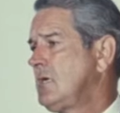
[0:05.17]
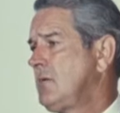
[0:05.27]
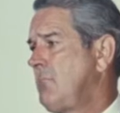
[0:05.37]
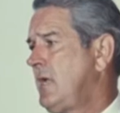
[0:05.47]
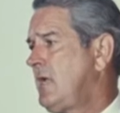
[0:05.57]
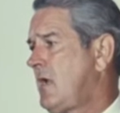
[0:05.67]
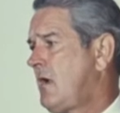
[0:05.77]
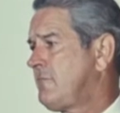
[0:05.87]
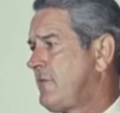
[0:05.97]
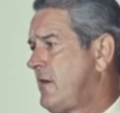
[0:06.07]
men
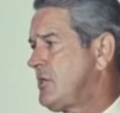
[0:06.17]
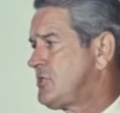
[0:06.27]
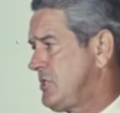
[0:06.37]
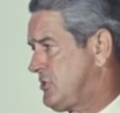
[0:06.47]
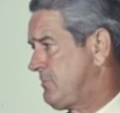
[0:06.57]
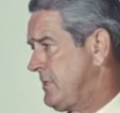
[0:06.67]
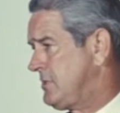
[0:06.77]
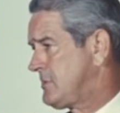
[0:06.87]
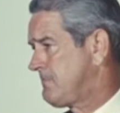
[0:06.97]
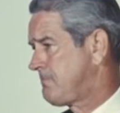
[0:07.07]
of various
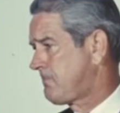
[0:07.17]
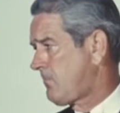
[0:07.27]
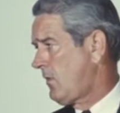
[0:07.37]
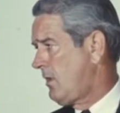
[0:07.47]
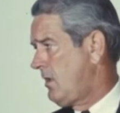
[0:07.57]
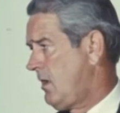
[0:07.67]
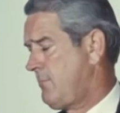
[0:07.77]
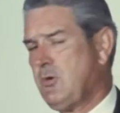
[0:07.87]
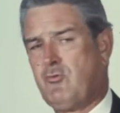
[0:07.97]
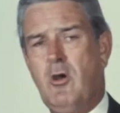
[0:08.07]
disciplines have
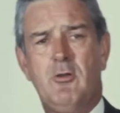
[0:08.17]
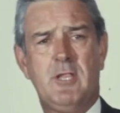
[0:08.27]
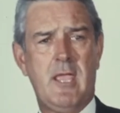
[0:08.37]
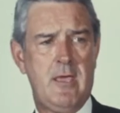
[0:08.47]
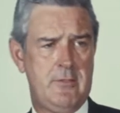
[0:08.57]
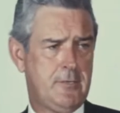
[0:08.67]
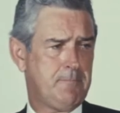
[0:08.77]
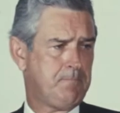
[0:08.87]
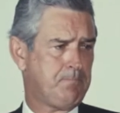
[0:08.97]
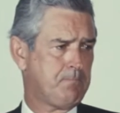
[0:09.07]
been drawn together
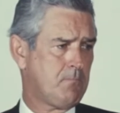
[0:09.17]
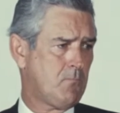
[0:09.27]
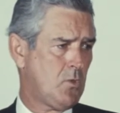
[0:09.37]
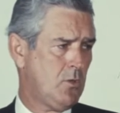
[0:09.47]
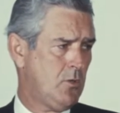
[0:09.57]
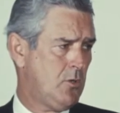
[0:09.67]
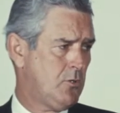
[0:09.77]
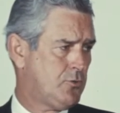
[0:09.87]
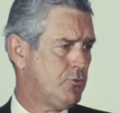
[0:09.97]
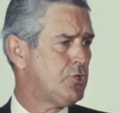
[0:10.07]

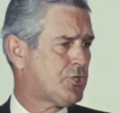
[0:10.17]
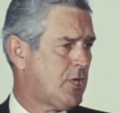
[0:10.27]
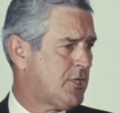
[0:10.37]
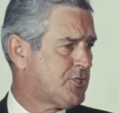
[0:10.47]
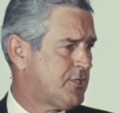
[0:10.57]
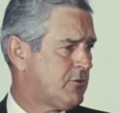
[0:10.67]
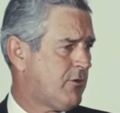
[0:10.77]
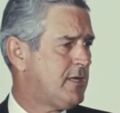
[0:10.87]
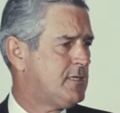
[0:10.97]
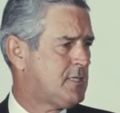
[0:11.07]
to discuss in
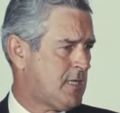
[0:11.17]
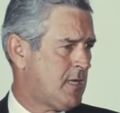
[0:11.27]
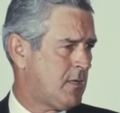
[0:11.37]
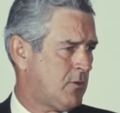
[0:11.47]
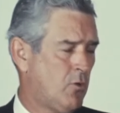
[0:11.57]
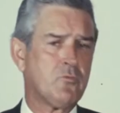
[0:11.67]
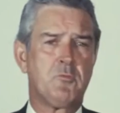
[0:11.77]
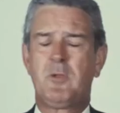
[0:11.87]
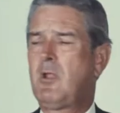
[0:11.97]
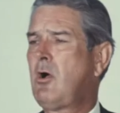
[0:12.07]
great detail over a
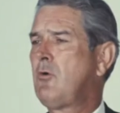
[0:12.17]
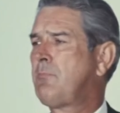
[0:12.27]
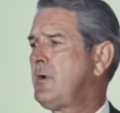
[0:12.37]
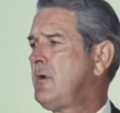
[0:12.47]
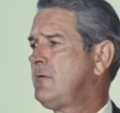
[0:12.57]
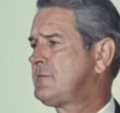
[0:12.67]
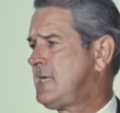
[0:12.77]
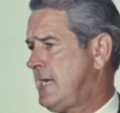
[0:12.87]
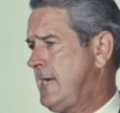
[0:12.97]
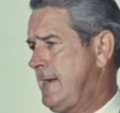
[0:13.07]
prolonged period of
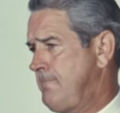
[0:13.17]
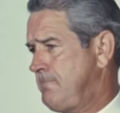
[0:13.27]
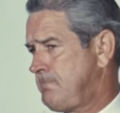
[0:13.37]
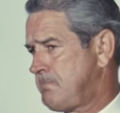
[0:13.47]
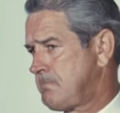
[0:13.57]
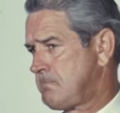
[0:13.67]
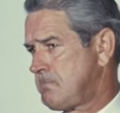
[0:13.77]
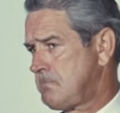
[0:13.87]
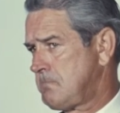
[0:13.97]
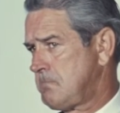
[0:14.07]
time
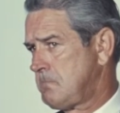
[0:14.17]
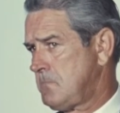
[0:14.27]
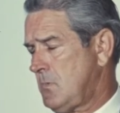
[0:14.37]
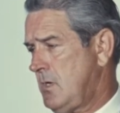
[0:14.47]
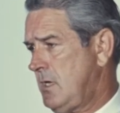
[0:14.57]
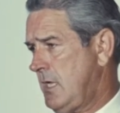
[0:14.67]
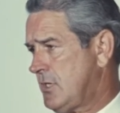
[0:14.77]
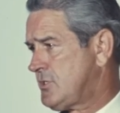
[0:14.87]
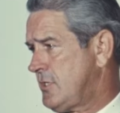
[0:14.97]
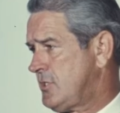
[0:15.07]
an
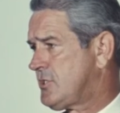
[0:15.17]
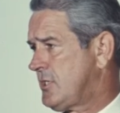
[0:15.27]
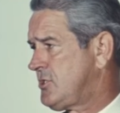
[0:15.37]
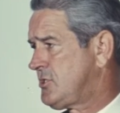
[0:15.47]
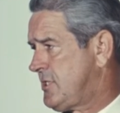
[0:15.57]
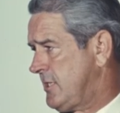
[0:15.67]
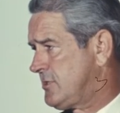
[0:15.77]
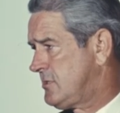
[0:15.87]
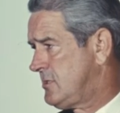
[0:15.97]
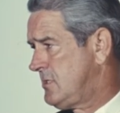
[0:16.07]
incident such as
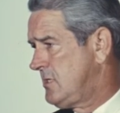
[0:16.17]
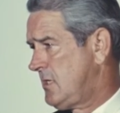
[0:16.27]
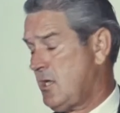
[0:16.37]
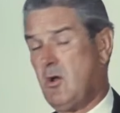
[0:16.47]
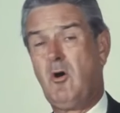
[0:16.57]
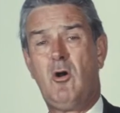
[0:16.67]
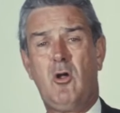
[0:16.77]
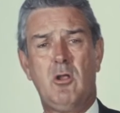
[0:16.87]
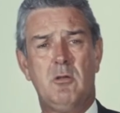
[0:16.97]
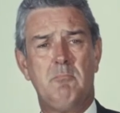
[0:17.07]
this and
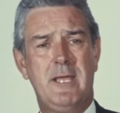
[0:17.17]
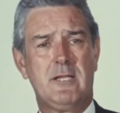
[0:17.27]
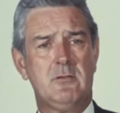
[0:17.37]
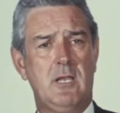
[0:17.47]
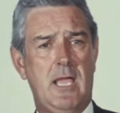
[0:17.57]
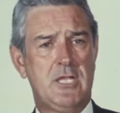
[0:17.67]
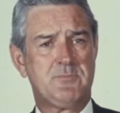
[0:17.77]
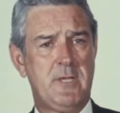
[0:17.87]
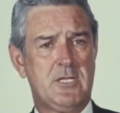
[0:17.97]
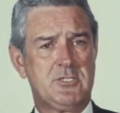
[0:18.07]
all medical
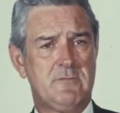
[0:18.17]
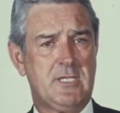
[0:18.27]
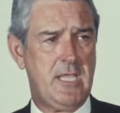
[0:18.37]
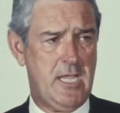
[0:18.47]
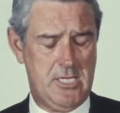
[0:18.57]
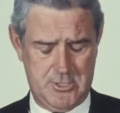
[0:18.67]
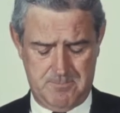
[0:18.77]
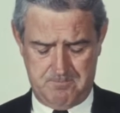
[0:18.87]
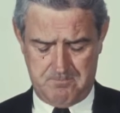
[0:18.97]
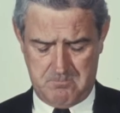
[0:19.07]
aspects of the case.
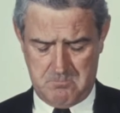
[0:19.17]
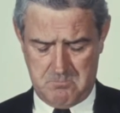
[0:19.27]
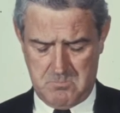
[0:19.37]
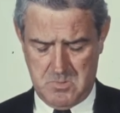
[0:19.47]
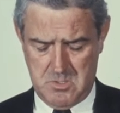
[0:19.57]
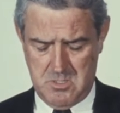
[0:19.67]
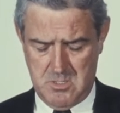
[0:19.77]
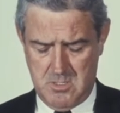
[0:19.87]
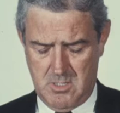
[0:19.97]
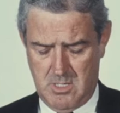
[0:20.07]

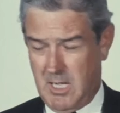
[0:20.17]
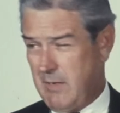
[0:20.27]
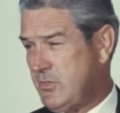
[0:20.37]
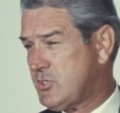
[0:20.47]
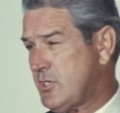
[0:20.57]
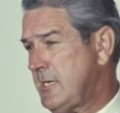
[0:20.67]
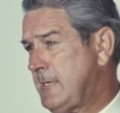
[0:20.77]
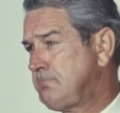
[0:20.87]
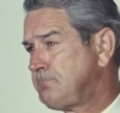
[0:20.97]
Obviously,